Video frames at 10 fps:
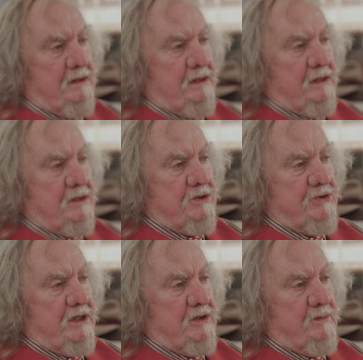an
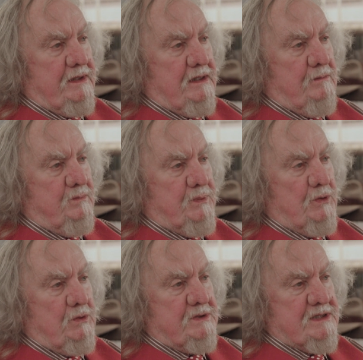incredibly
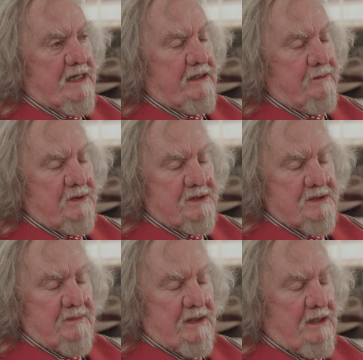important element
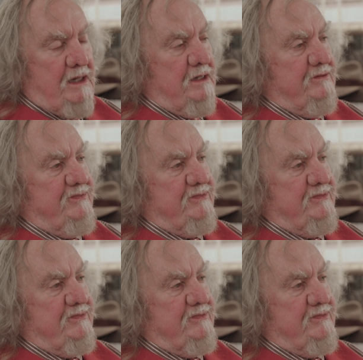in my life.